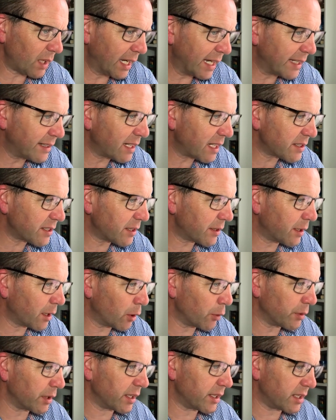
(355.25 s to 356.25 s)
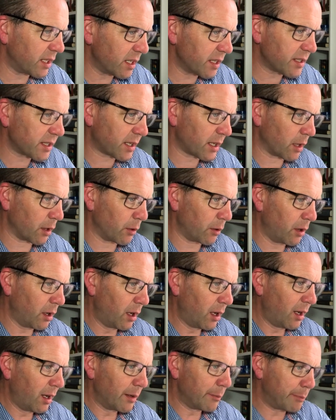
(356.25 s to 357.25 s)
He doesn't know that years ago
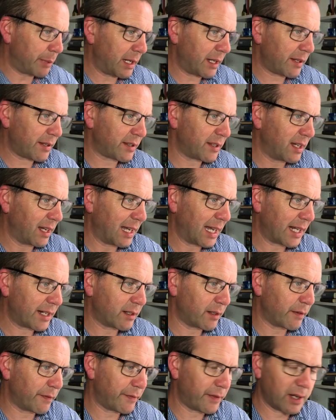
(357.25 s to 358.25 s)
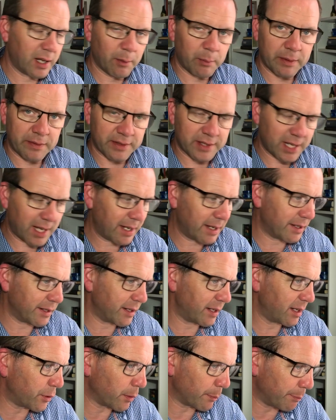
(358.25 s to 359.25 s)
Beth had an affair with
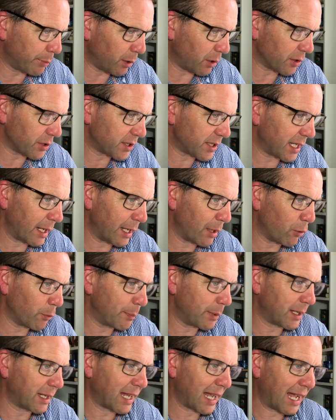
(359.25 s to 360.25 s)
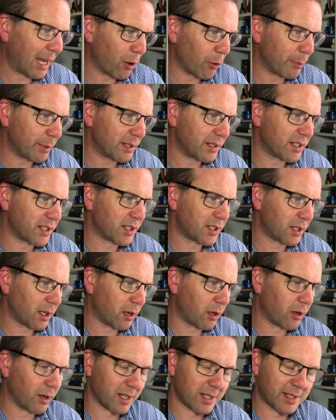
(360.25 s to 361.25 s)
Ted, the boss helping Albie's
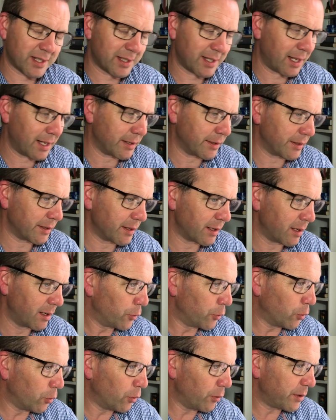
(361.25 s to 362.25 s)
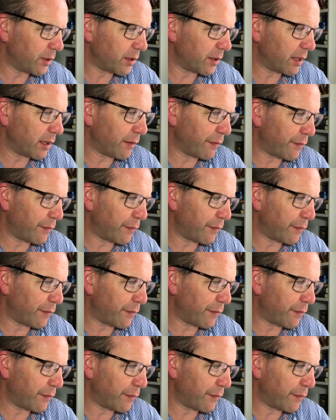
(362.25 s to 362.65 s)
star ascend, nor that the